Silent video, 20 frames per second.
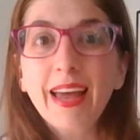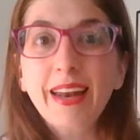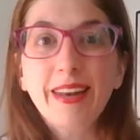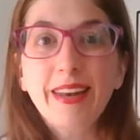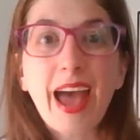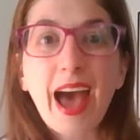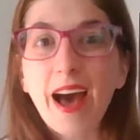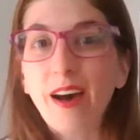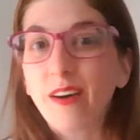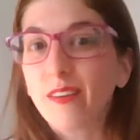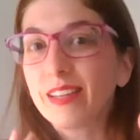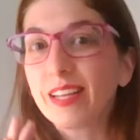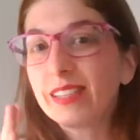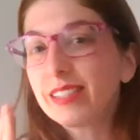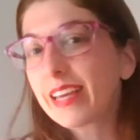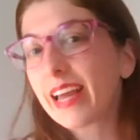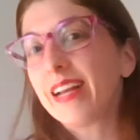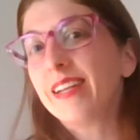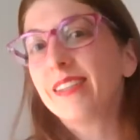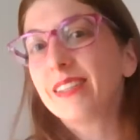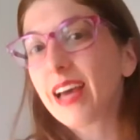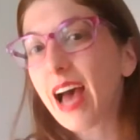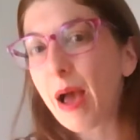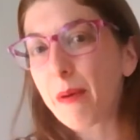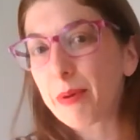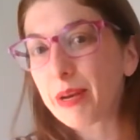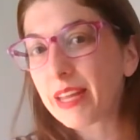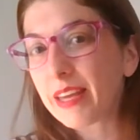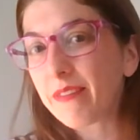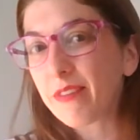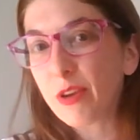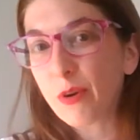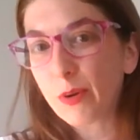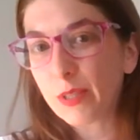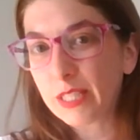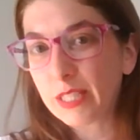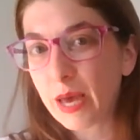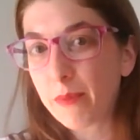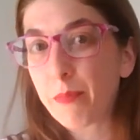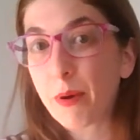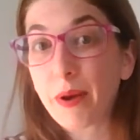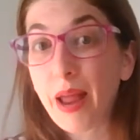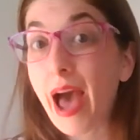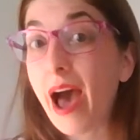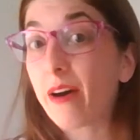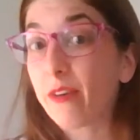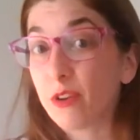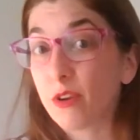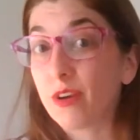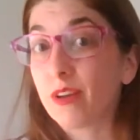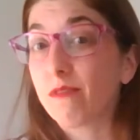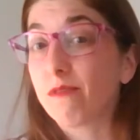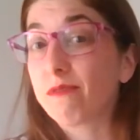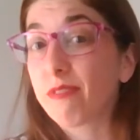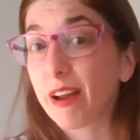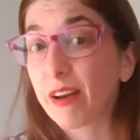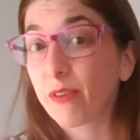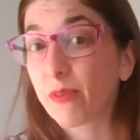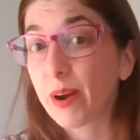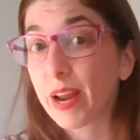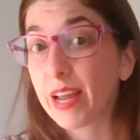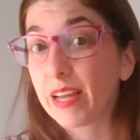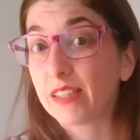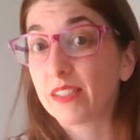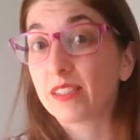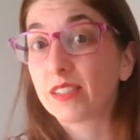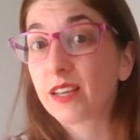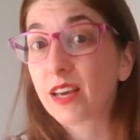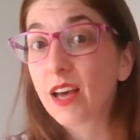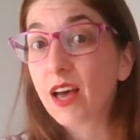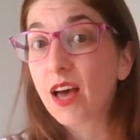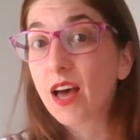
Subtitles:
Now, let's get into, I'm going to give you a tip on how you can fundraise